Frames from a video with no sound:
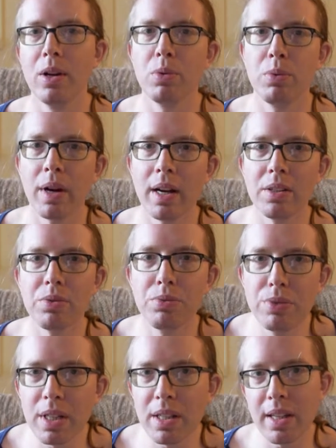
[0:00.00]
whereas
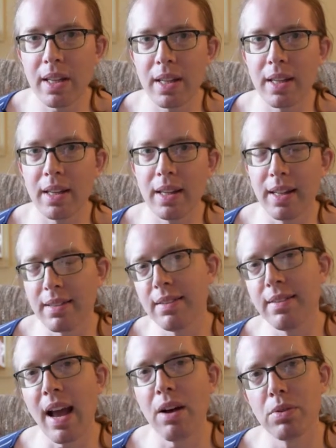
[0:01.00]
really it's a
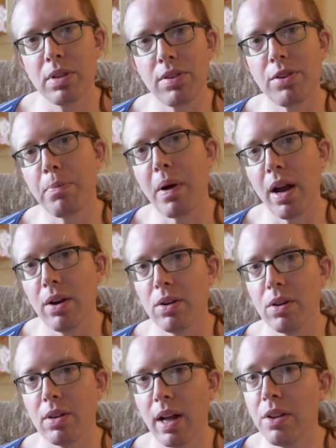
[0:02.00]
downward
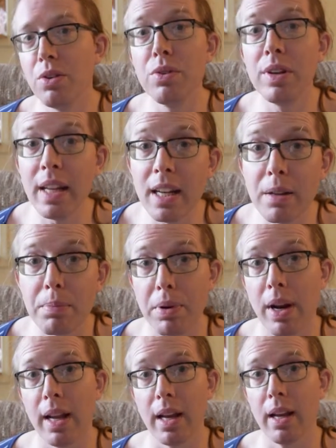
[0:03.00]
spiral and you need to
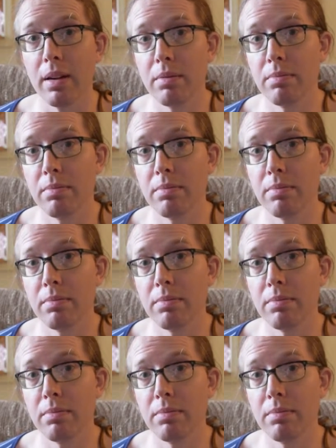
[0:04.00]
break it.